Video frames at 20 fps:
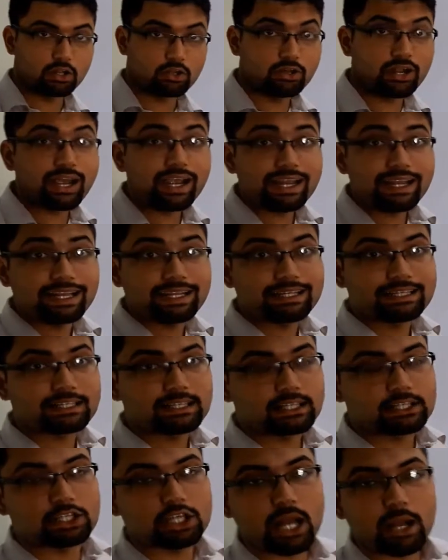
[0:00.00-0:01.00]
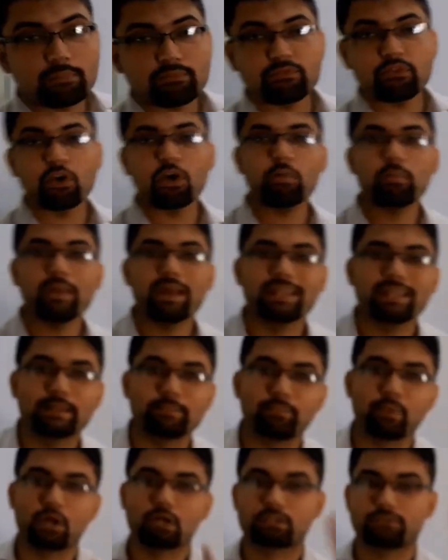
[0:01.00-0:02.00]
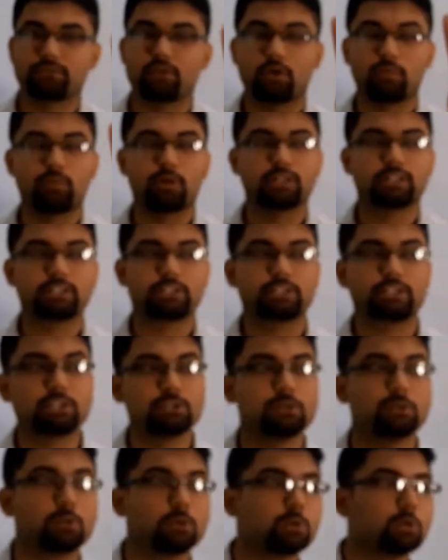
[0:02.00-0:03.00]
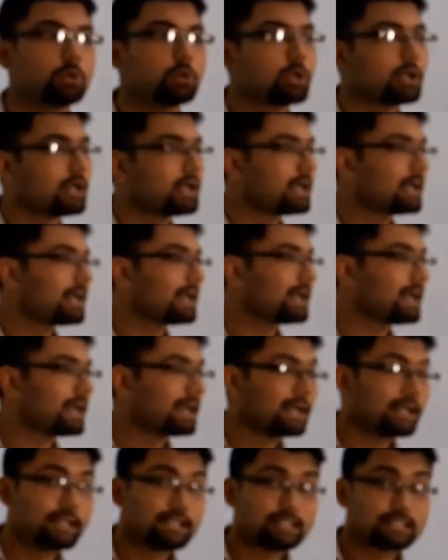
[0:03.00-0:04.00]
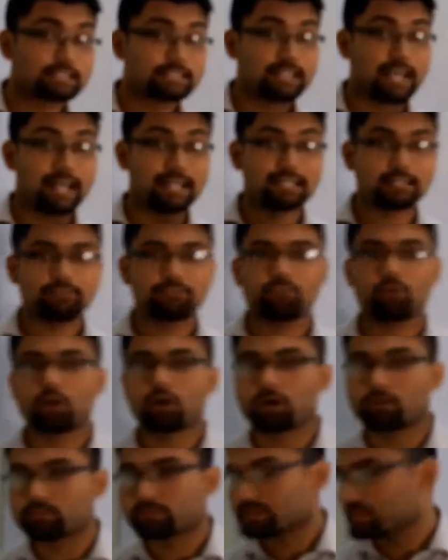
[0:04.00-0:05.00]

Alright? The SOP form and the POS form are the two standard forms